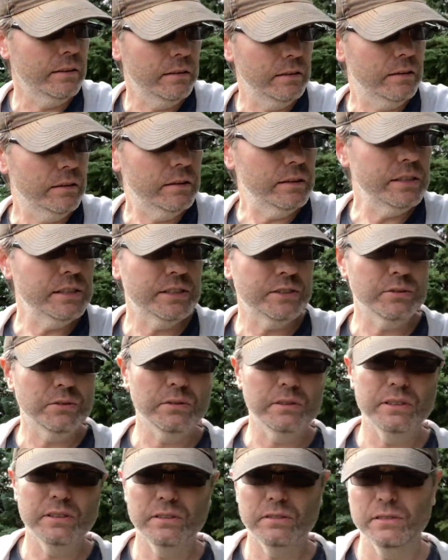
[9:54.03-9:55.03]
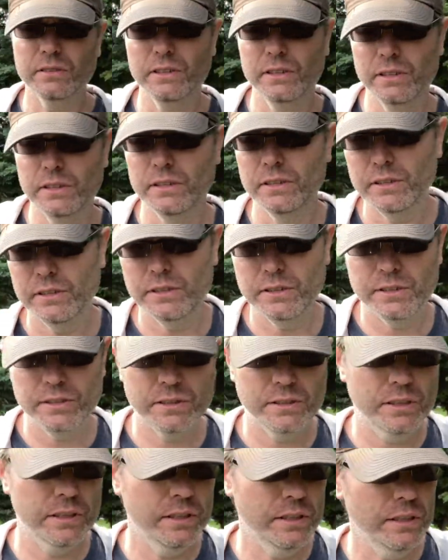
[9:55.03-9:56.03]
this soil is
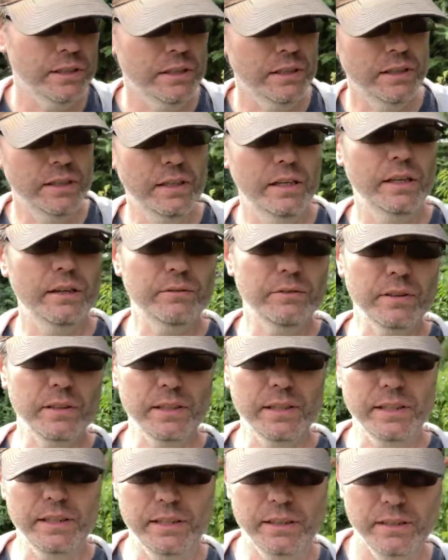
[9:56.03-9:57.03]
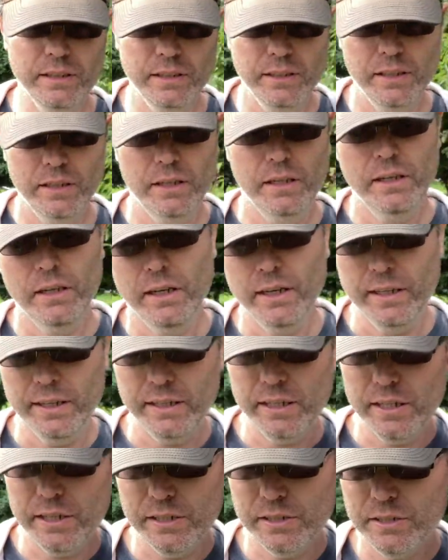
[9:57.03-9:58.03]
heavily, I
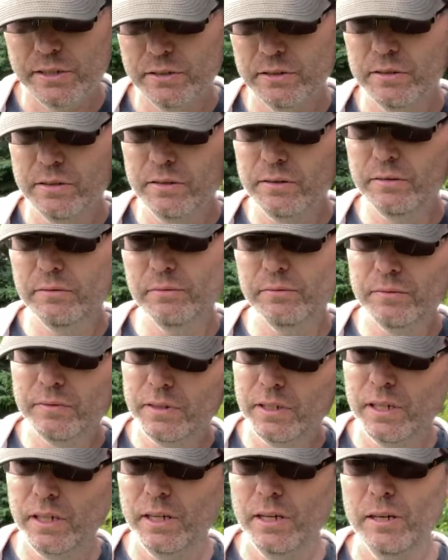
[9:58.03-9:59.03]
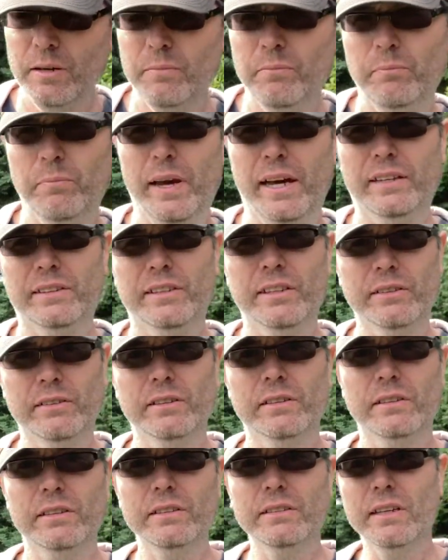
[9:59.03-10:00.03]
guess,
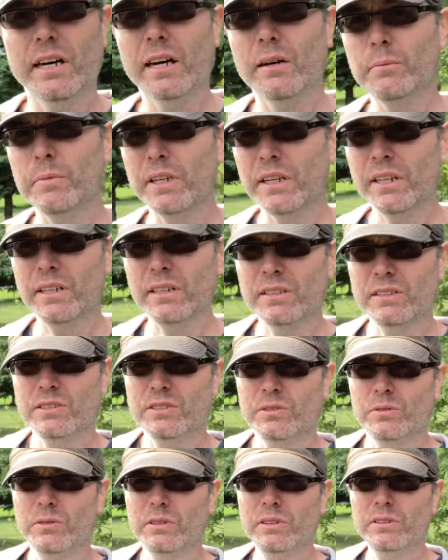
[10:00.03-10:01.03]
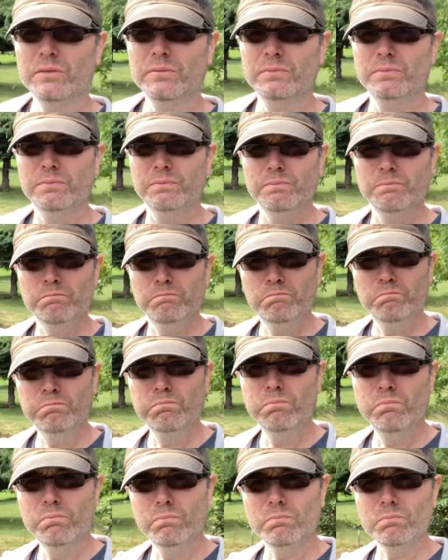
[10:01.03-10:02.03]
bacterially dominated soil,
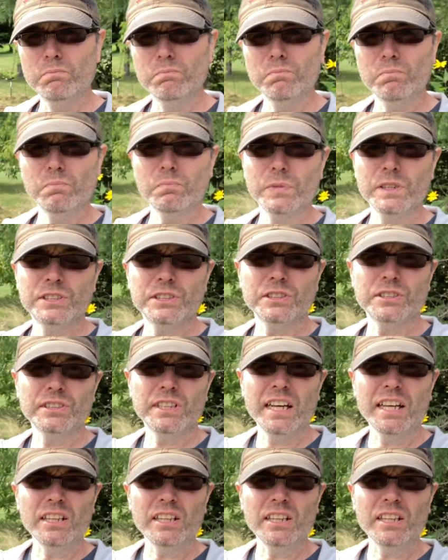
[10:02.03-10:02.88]
which is not